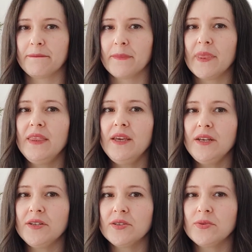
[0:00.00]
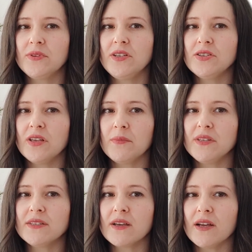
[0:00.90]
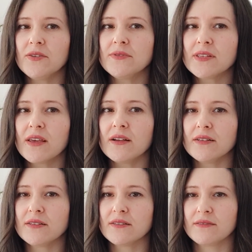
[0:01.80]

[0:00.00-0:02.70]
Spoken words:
need to teach them this kind of skills.